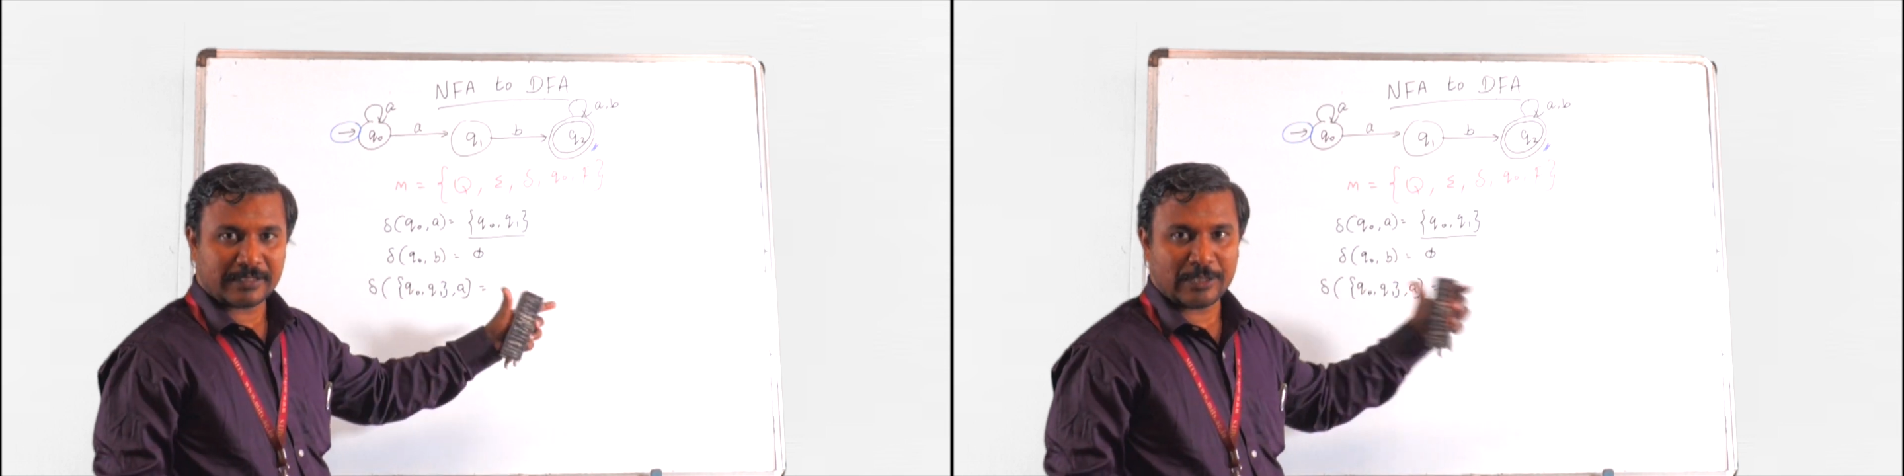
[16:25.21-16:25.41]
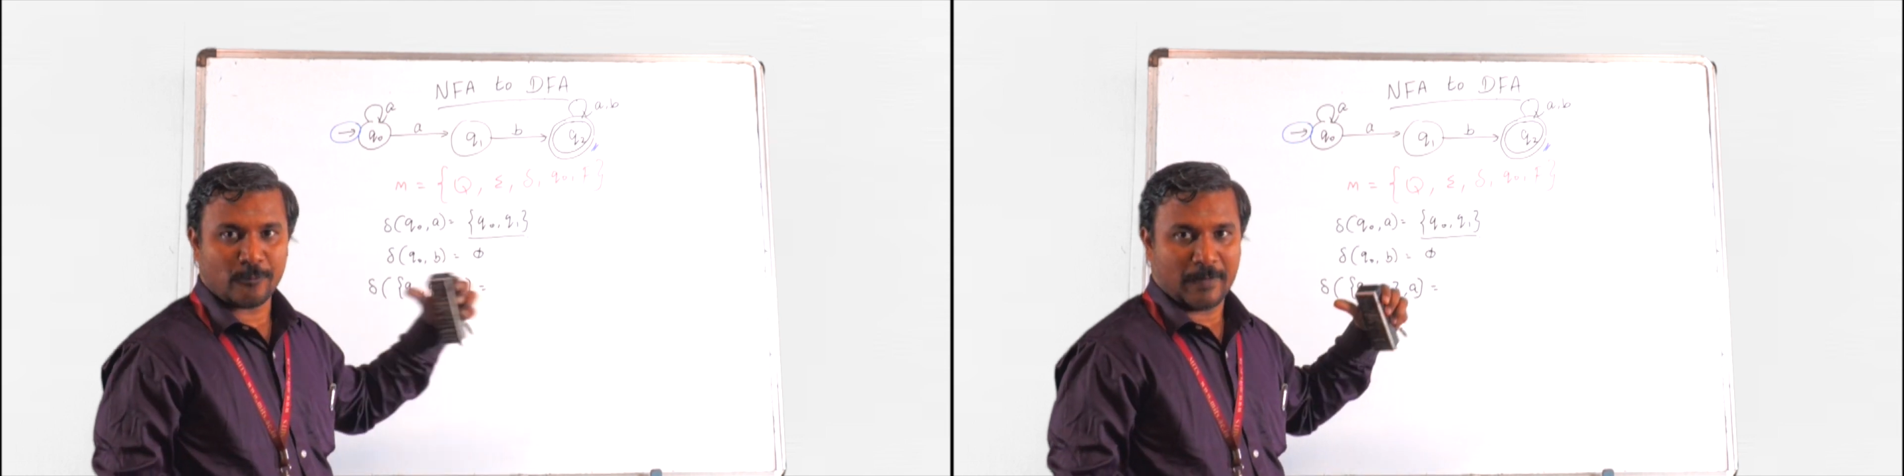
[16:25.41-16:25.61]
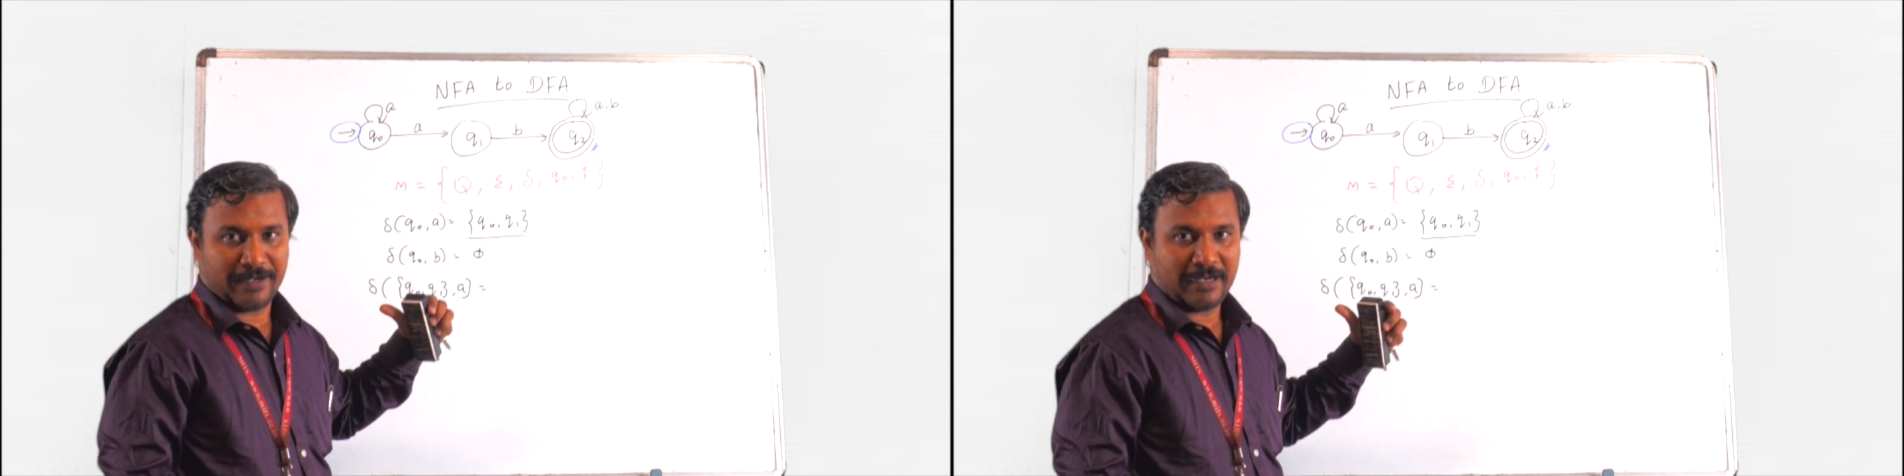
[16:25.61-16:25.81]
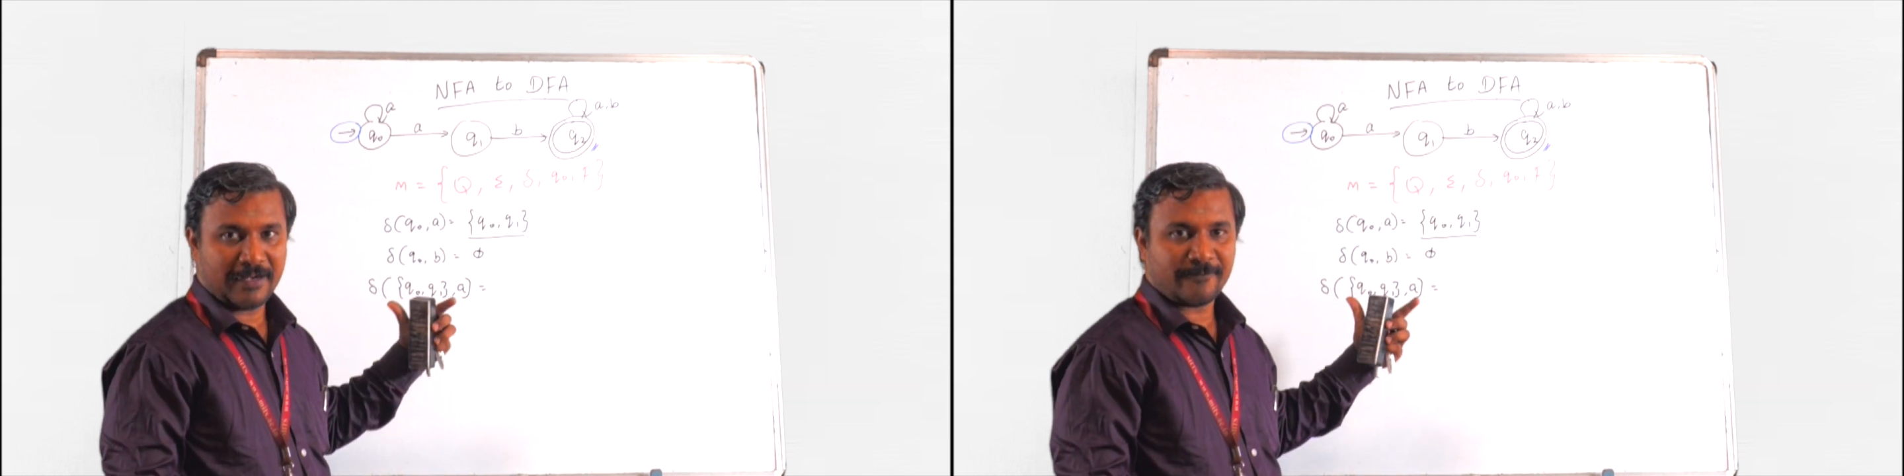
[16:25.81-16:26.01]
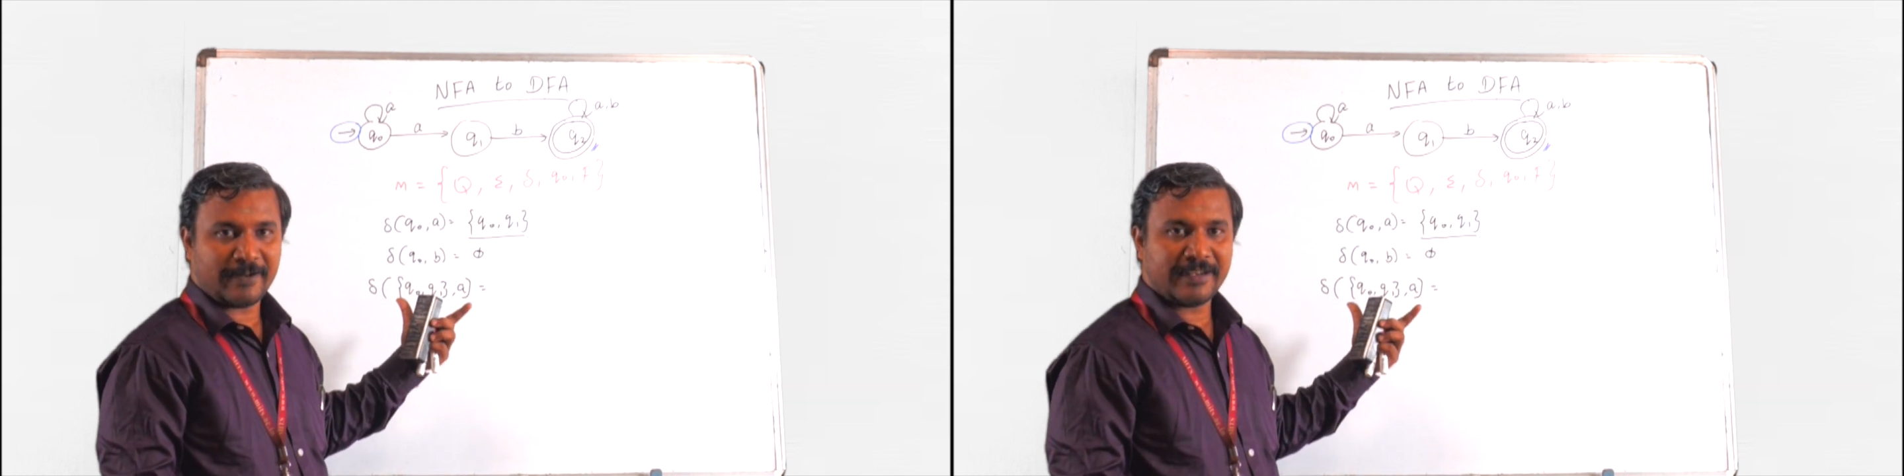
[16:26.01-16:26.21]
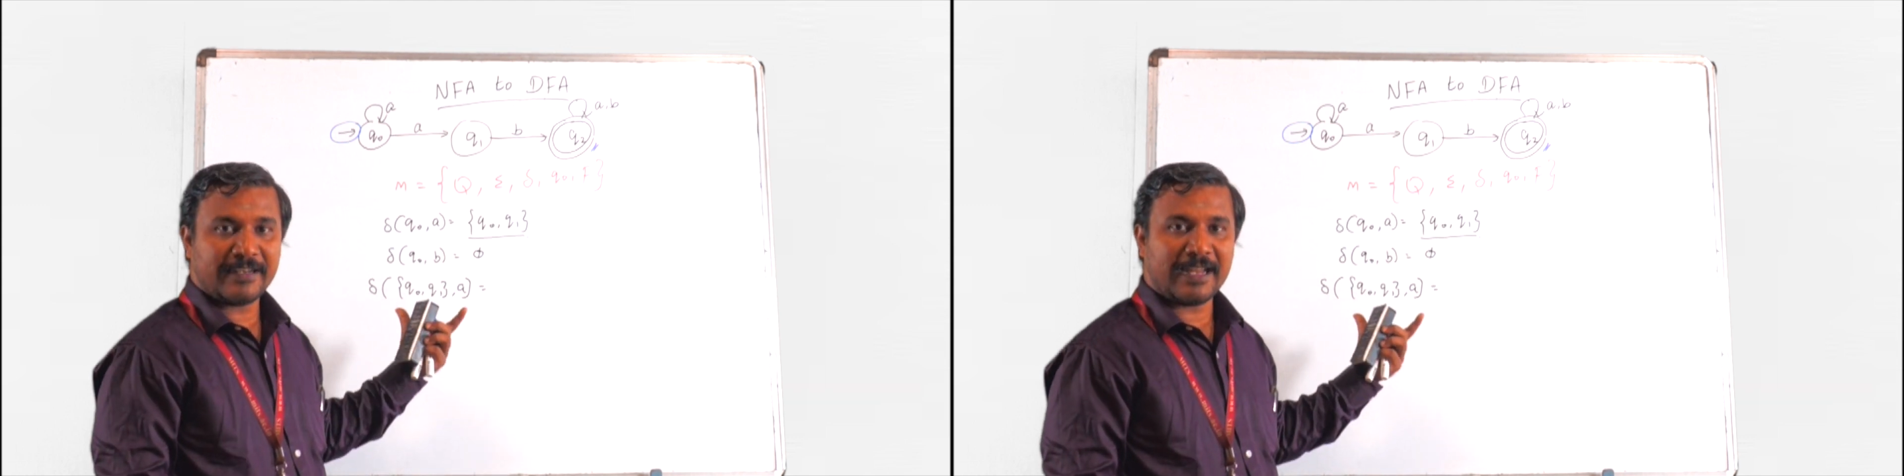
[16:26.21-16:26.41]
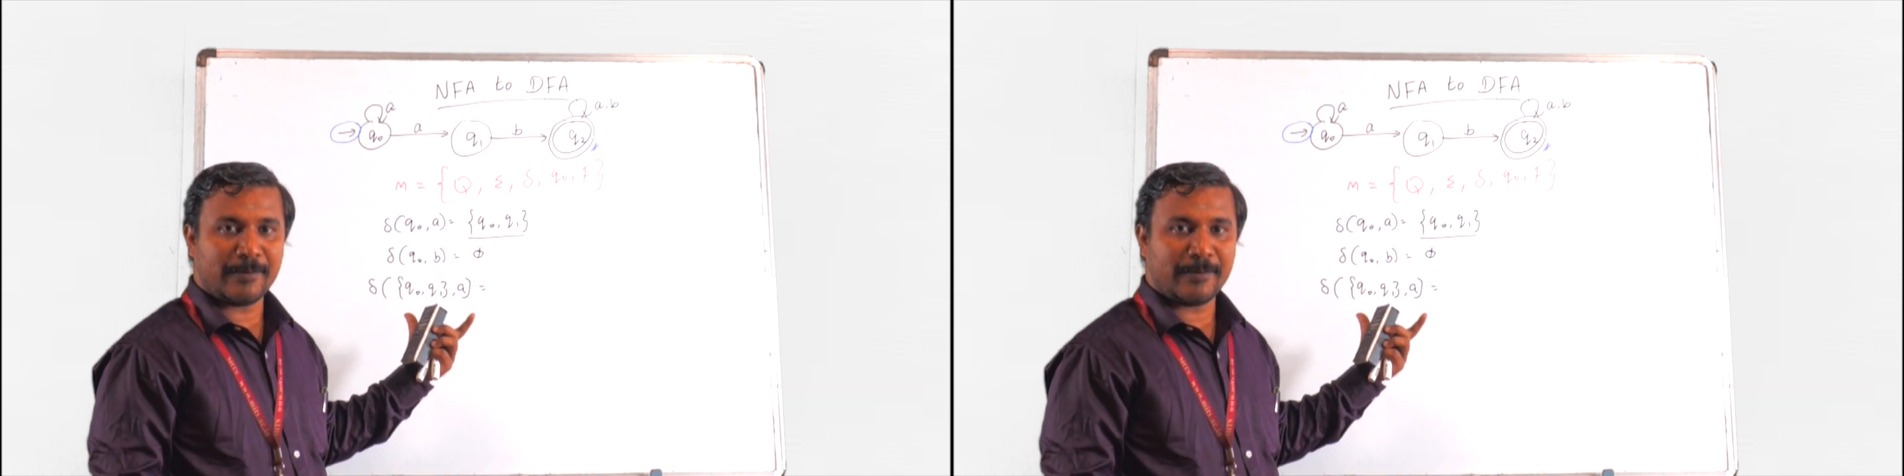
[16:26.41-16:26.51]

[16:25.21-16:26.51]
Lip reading: Q1 and finally I